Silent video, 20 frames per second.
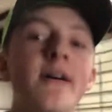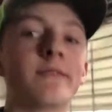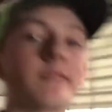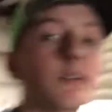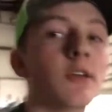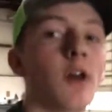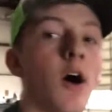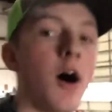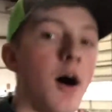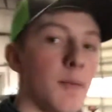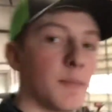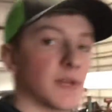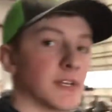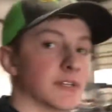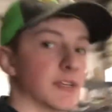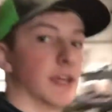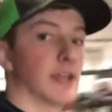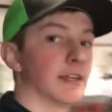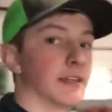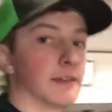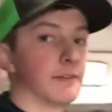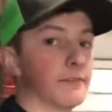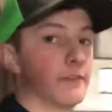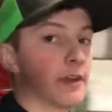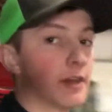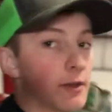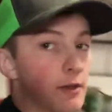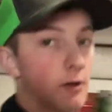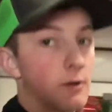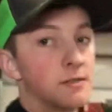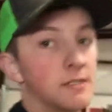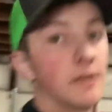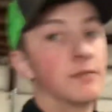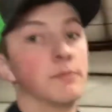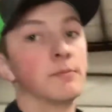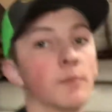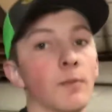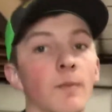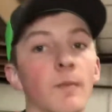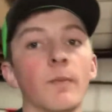not been taking videos of
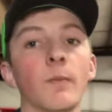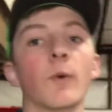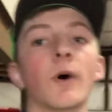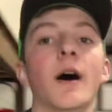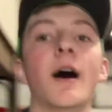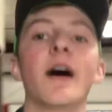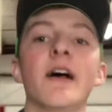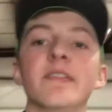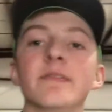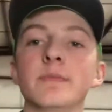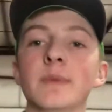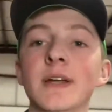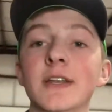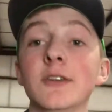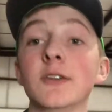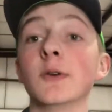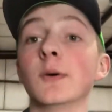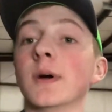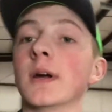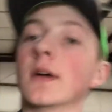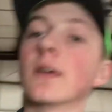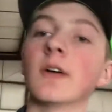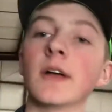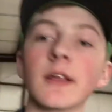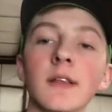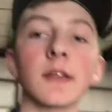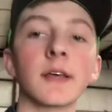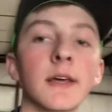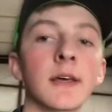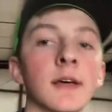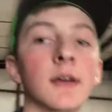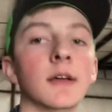what I've been doing lately.